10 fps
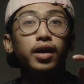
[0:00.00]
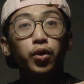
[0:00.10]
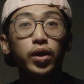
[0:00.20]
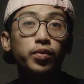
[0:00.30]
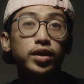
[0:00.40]
A
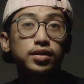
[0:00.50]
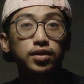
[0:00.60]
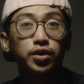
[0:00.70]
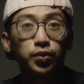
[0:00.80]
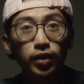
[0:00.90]
great way to
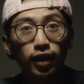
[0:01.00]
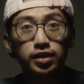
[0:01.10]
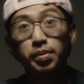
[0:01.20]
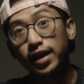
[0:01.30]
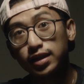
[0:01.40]
start doing that
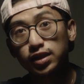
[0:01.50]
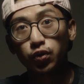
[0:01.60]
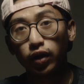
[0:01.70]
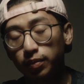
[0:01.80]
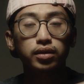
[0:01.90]
is by Instagram.